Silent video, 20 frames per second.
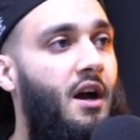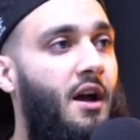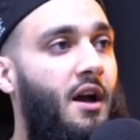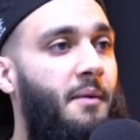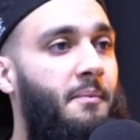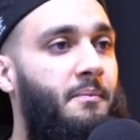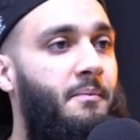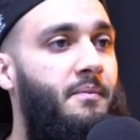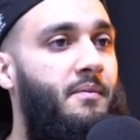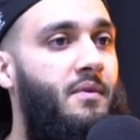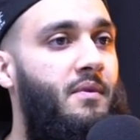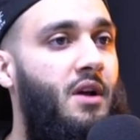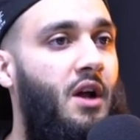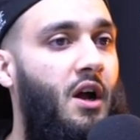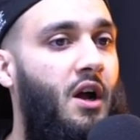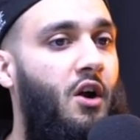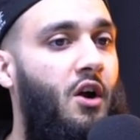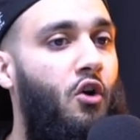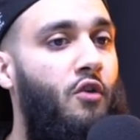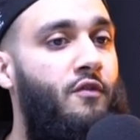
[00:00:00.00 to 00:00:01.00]

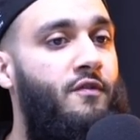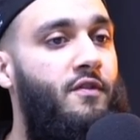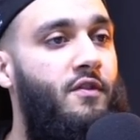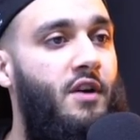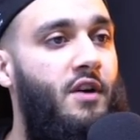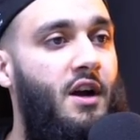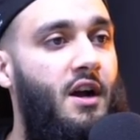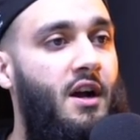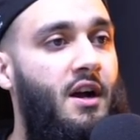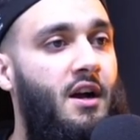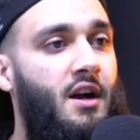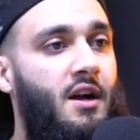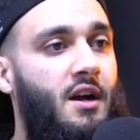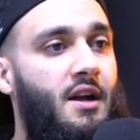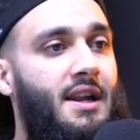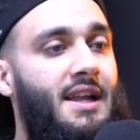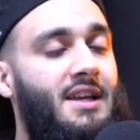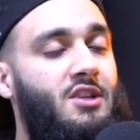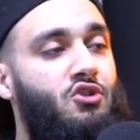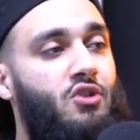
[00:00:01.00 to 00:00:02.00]

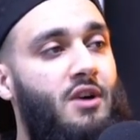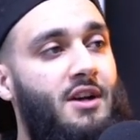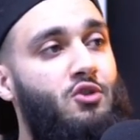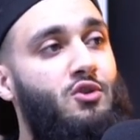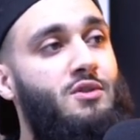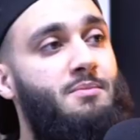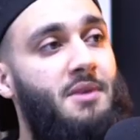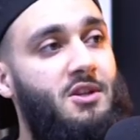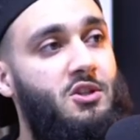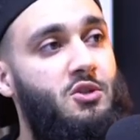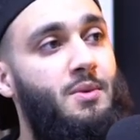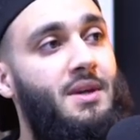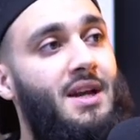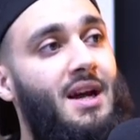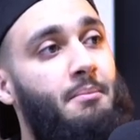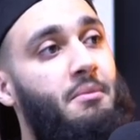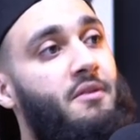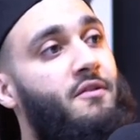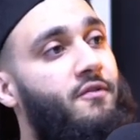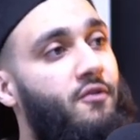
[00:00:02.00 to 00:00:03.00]
Let's try and do as much as we
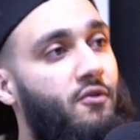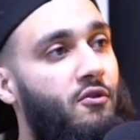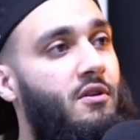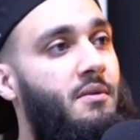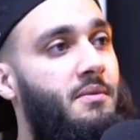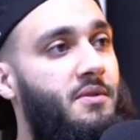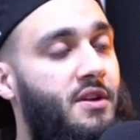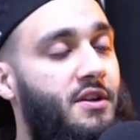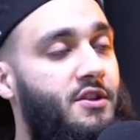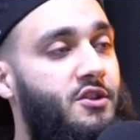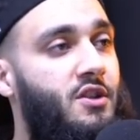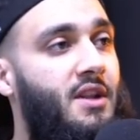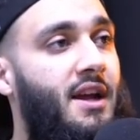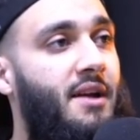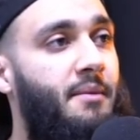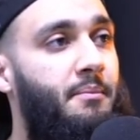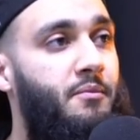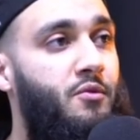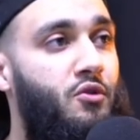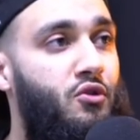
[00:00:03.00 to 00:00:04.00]
can before Ramadan so
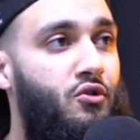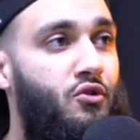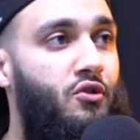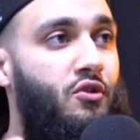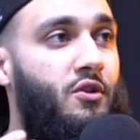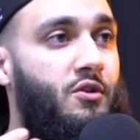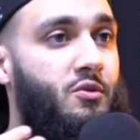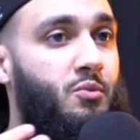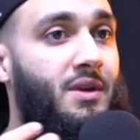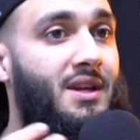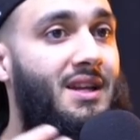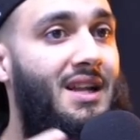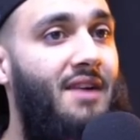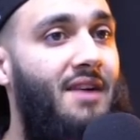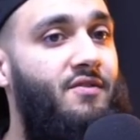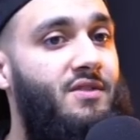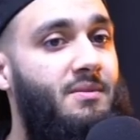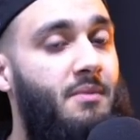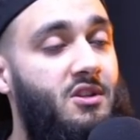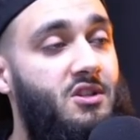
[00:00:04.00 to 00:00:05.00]
that... we can
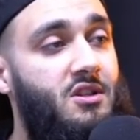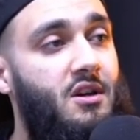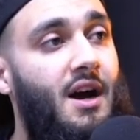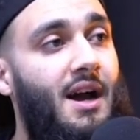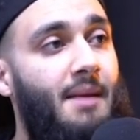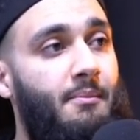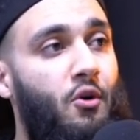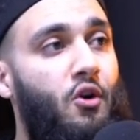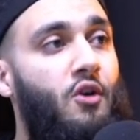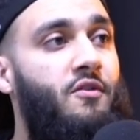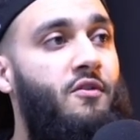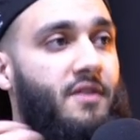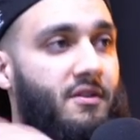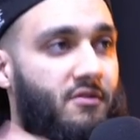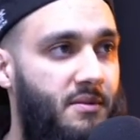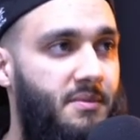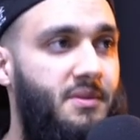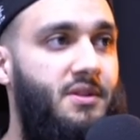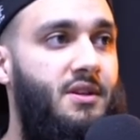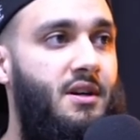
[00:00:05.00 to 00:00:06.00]
have as much time off
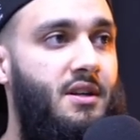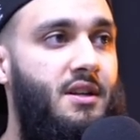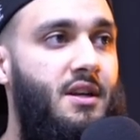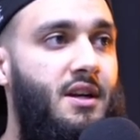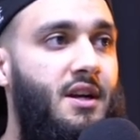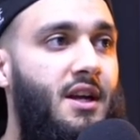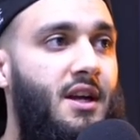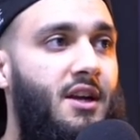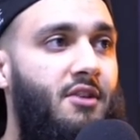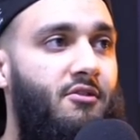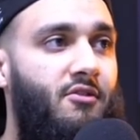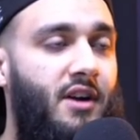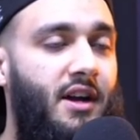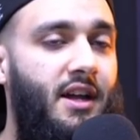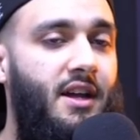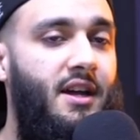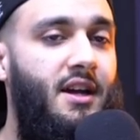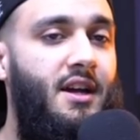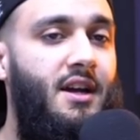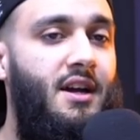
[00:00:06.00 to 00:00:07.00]
in Ramadan,
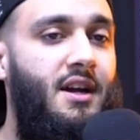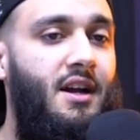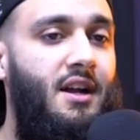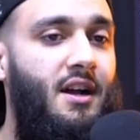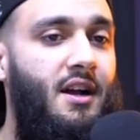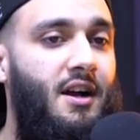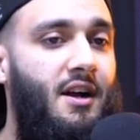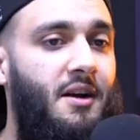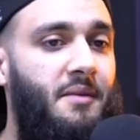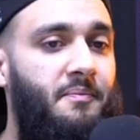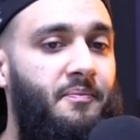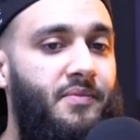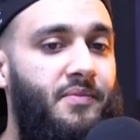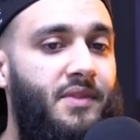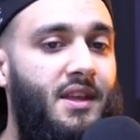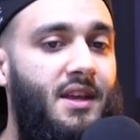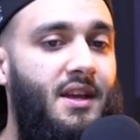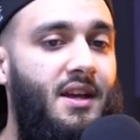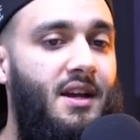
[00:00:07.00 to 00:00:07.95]
right? And